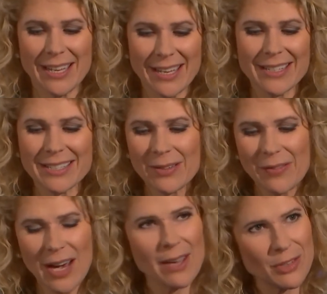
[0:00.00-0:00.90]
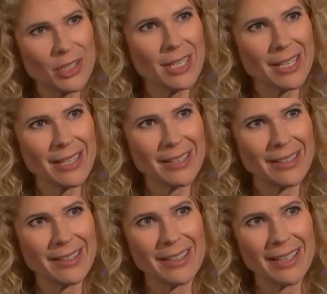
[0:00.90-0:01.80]
Is the 5G
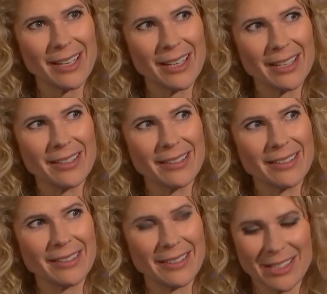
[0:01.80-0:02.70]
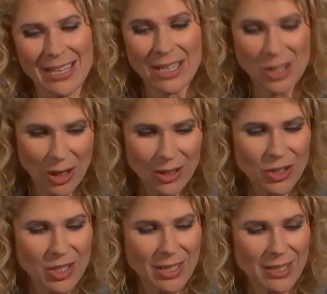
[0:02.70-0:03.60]

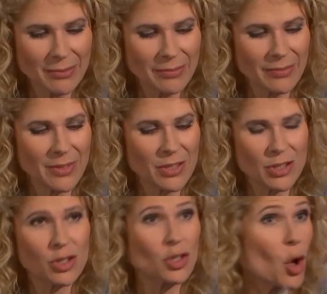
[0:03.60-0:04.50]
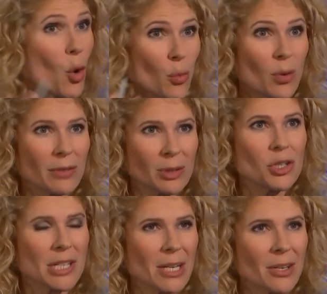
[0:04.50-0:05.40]
technology so
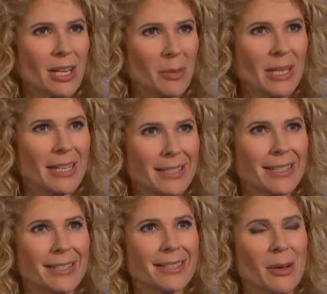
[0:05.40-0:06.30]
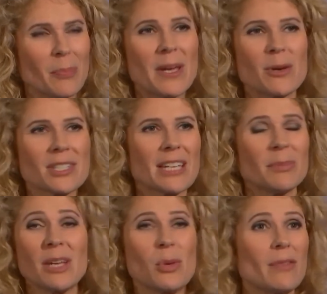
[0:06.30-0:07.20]
revolutionary? I mean, is it a bigger
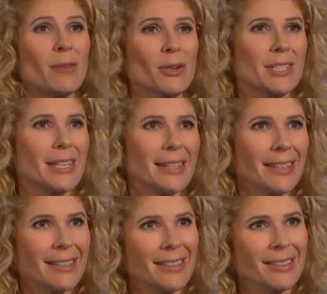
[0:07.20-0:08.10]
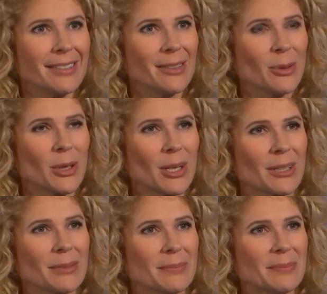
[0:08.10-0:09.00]
step than we've ever seen,
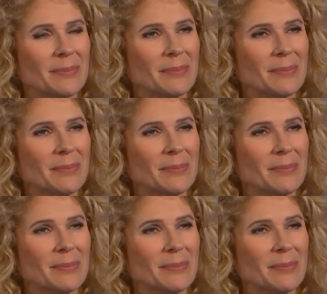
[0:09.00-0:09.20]
or?